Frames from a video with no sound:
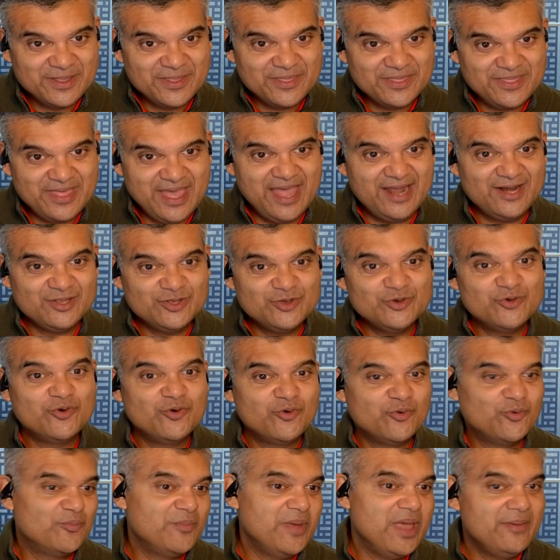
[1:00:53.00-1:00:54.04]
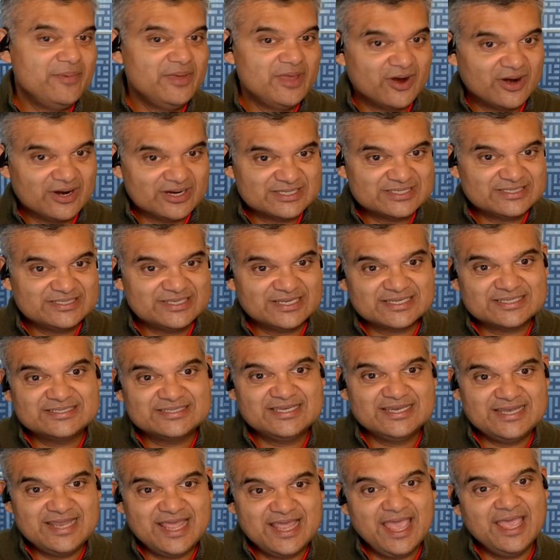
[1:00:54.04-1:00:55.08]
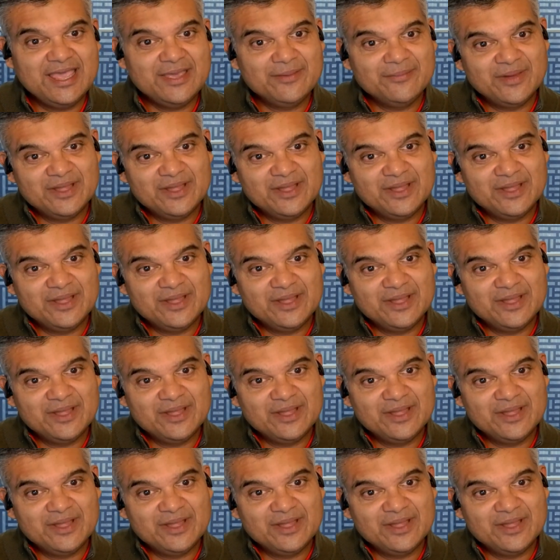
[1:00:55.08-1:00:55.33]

that you maybe are a six today,